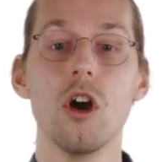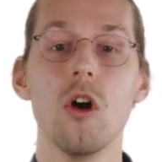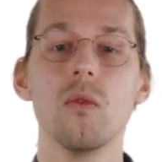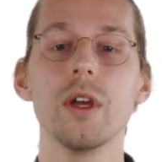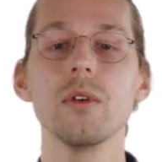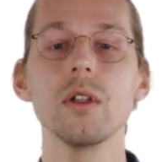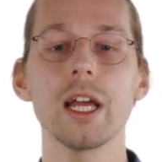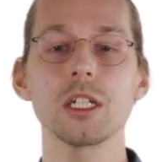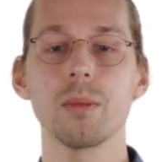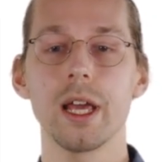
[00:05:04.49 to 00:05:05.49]
we will
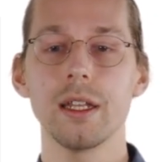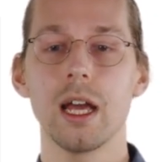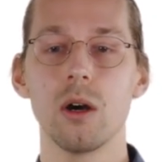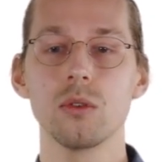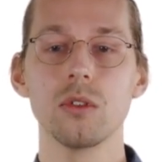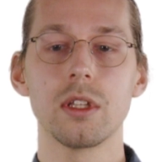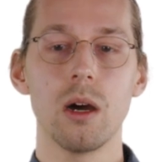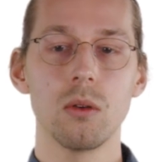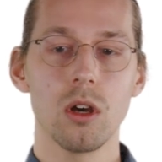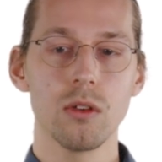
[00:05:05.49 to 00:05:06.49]
explain how to
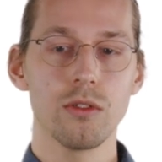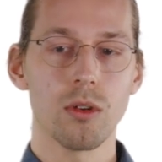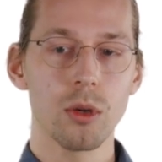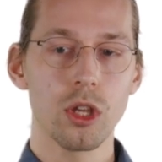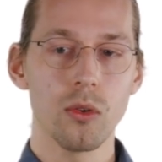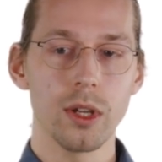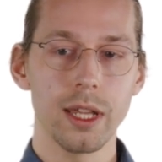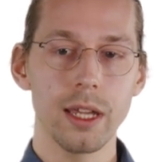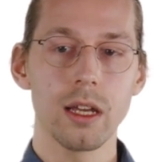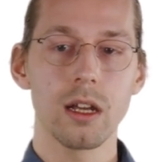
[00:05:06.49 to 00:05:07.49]
download from
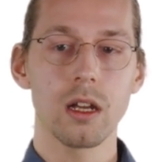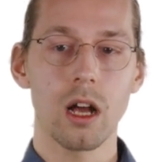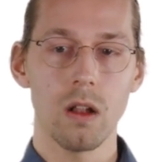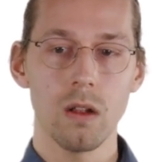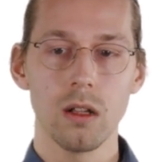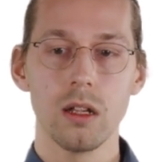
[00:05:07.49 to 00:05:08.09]
QNE-CAL.